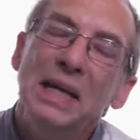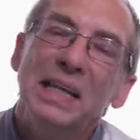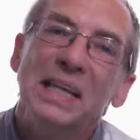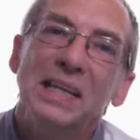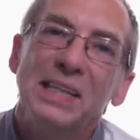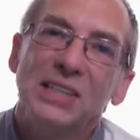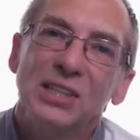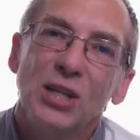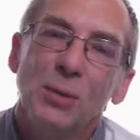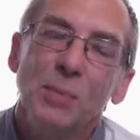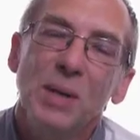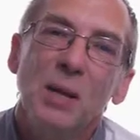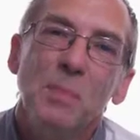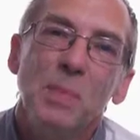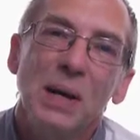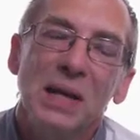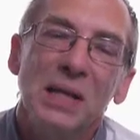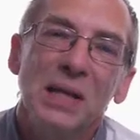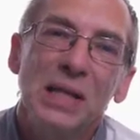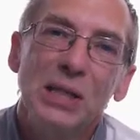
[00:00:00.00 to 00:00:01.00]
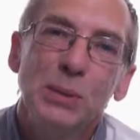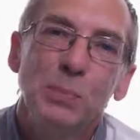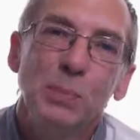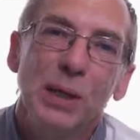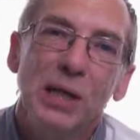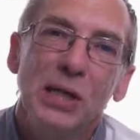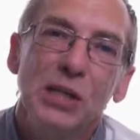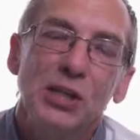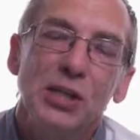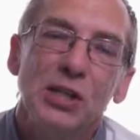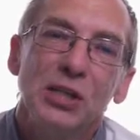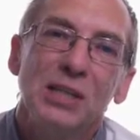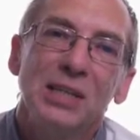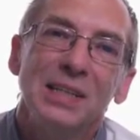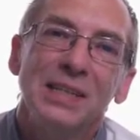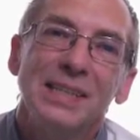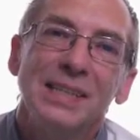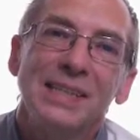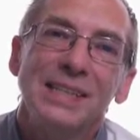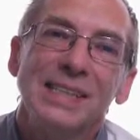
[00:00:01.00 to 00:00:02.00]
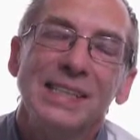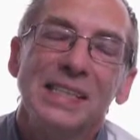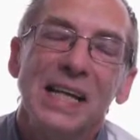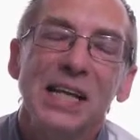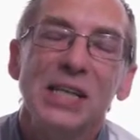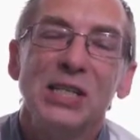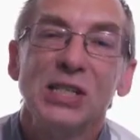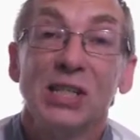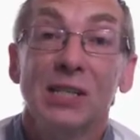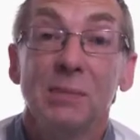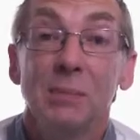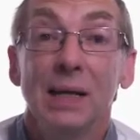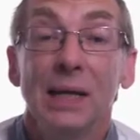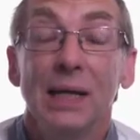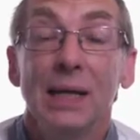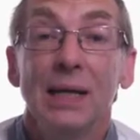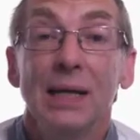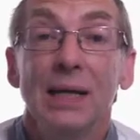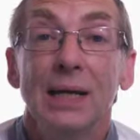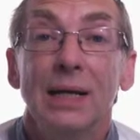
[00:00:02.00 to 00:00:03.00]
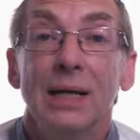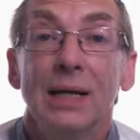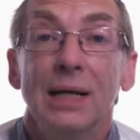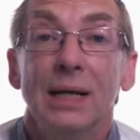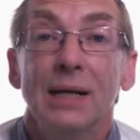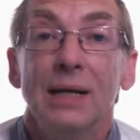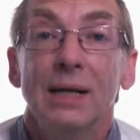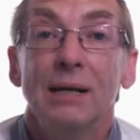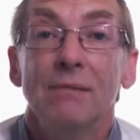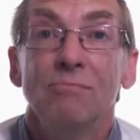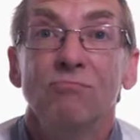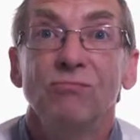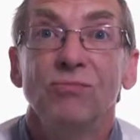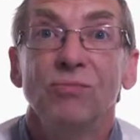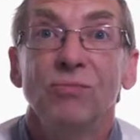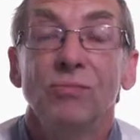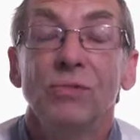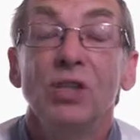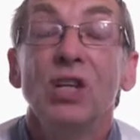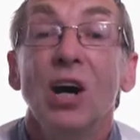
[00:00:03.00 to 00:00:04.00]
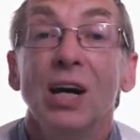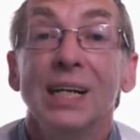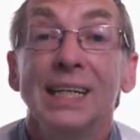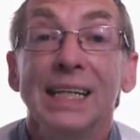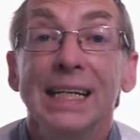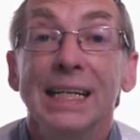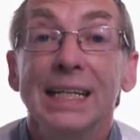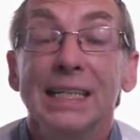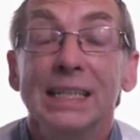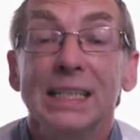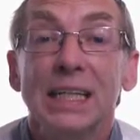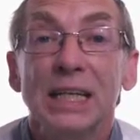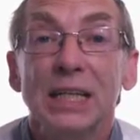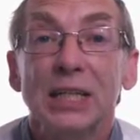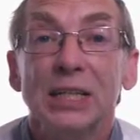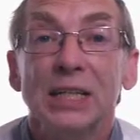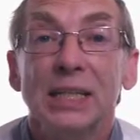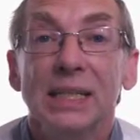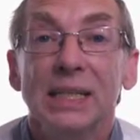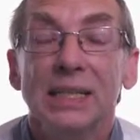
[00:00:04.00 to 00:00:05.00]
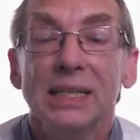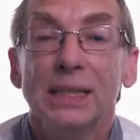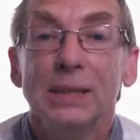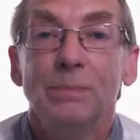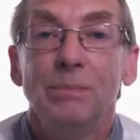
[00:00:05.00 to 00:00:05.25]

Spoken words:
There's something about this picture that says to me 1960s.